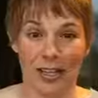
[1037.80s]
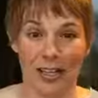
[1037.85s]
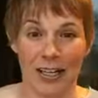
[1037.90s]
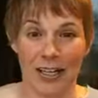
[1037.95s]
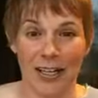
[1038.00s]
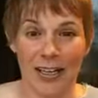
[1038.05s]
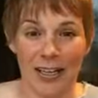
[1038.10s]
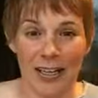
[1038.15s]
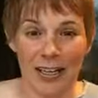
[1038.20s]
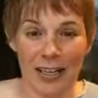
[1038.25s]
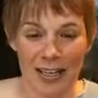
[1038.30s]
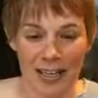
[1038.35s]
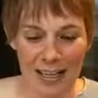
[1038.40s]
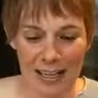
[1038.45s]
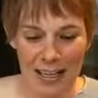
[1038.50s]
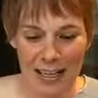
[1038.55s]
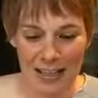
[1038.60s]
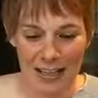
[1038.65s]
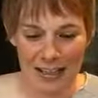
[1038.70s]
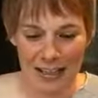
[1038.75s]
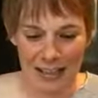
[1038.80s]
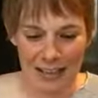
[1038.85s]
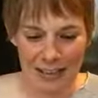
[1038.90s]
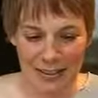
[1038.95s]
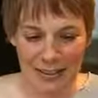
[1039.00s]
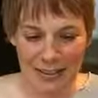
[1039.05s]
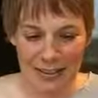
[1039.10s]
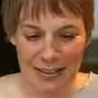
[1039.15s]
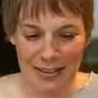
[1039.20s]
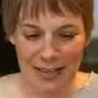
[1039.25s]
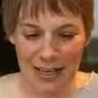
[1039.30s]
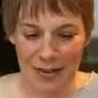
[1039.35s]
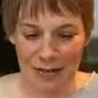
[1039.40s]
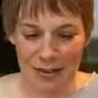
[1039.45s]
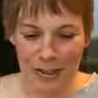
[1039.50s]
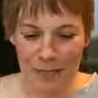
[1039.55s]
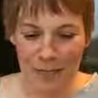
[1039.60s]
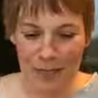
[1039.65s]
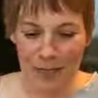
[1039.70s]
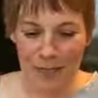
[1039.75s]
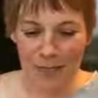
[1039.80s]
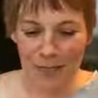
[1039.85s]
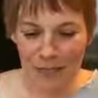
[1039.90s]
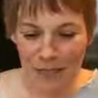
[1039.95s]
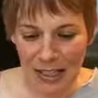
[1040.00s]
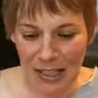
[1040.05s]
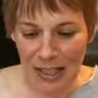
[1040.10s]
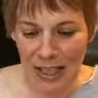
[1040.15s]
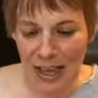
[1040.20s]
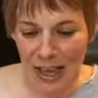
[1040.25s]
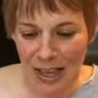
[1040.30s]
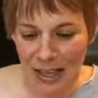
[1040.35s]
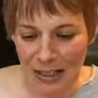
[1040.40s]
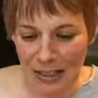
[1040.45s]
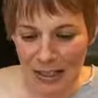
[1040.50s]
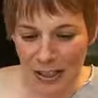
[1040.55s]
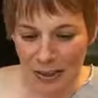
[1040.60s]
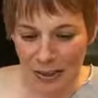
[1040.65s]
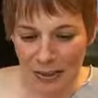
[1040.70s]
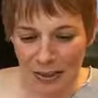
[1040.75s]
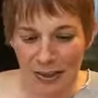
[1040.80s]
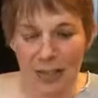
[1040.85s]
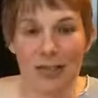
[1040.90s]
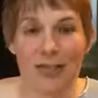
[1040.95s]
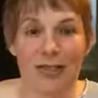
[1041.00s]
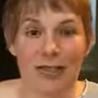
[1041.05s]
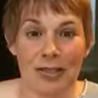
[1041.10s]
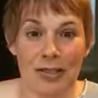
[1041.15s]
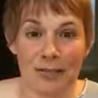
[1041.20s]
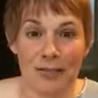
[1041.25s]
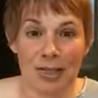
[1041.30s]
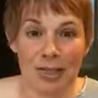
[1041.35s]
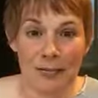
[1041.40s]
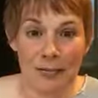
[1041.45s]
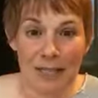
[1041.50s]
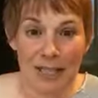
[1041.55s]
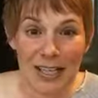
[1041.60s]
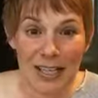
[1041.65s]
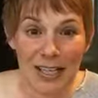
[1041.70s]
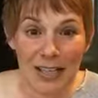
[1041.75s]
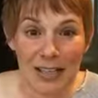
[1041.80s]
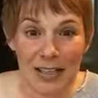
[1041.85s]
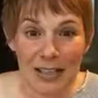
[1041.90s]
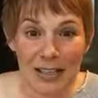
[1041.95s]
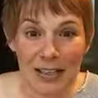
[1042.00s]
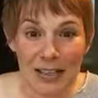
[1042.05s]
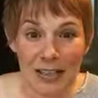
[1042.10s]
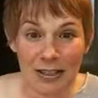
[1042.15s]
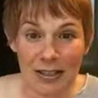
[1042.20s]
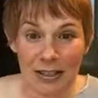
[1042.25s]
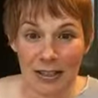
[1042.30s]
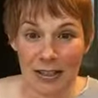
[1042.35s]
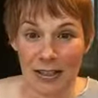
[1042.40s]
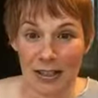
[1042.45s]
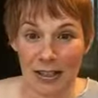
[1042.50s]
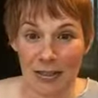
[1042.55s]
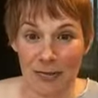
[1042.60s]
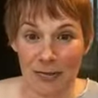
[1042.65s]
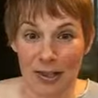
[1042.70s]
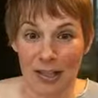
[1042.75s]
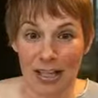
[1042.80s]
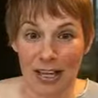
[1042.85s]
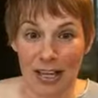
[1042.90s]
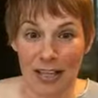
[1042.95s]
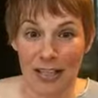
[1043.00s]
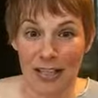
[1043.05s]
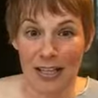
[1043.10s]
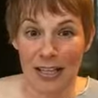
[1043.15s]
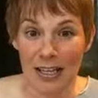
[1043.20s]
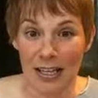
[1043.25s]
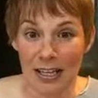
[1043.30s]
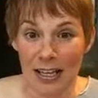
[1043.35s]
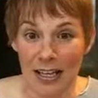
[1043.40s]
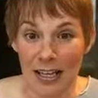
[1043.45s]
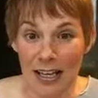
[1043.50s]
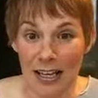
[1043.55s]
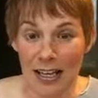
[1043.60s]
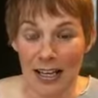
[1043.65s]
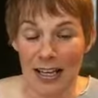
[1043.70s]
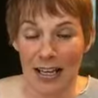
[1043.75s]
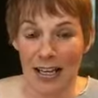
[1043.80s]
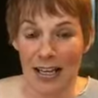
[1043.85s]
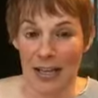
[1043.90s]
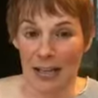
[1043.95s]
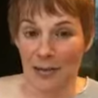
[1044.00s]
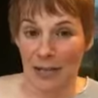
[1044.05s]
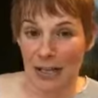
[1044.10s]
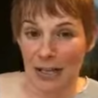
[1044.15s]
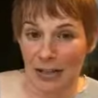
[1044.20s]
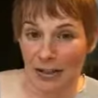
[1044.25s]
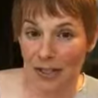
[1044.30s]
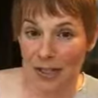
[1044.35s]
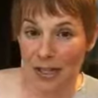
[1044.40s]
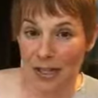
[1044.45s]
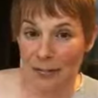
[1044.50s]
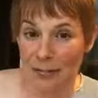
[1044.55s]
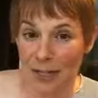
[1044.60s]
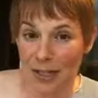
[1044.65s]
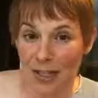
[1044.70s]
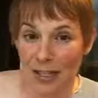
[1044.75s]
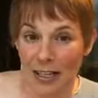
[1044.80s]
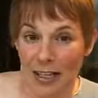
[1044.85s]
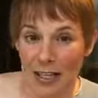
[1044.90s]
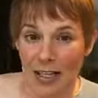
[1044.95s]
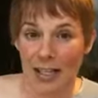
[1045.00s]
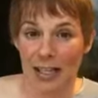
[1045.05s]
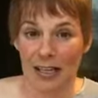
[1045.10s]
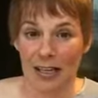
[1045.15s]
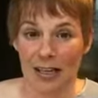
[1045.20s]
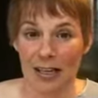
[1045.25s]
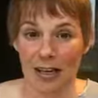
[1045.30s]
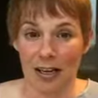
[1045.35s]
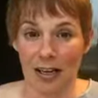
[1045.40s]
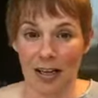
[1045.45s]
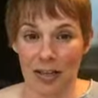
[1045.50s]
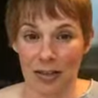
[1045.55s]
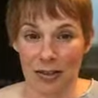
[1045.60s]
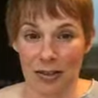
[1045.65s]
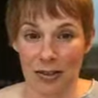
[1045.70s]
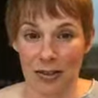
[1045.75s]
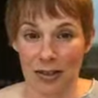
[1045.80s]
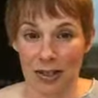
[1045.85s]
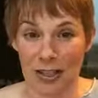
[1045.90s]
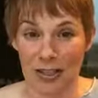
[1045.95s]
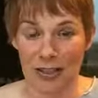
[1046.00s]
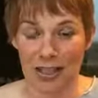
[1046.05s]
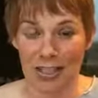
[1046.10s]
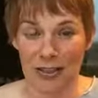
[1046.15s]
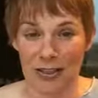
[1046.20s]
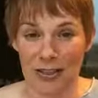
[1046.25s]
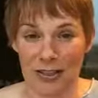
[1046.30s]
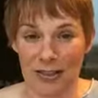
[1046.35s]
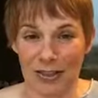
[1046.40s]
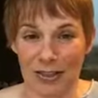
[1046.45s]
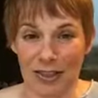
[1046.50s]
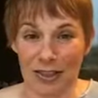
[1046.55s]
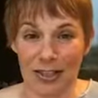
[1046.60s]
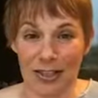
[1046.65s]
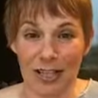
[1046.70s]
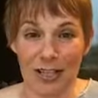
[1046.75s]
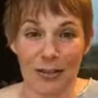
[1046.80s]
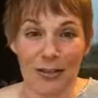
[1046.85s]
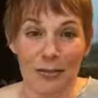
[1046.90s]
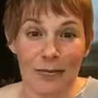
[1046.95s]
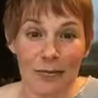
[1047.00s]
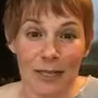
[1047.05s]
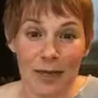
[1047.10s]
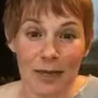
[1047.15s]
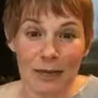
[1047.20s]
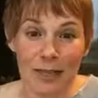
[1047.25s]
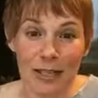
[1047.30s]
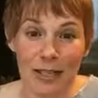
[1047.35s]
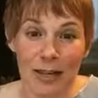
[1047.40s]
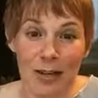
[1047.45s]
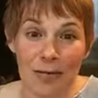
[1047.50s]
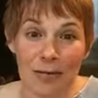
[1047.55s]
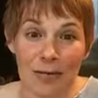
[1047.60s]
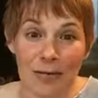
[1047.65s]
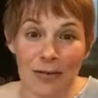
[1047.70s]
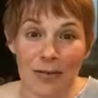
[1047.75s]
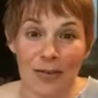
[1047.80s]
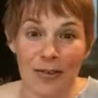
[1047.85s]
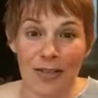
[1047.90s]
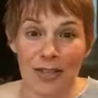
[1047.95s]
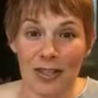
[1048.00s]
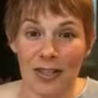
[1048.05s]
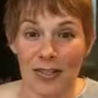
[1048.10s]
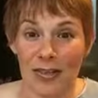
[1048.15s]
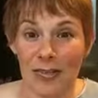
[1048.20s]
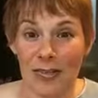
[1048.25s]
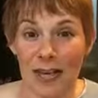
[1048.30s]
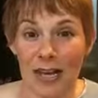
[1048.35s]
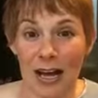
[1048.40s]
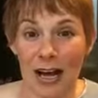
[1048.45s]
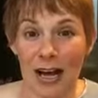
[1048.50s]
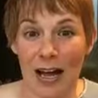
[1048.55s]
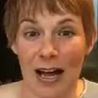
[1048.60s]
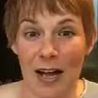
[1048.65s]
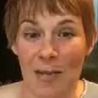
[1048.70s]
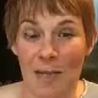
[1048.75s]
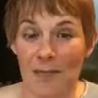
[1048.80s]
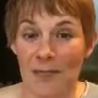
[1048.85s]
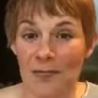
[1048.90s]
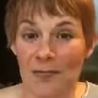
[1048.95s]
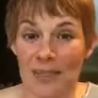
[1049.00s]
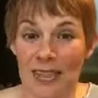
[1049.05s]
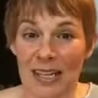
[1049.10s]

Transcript: are excited to do that with me. So those are some tips on getting started with hiking and mountain climbing and all of the things outdoors. I hope that was helpful for you. Um,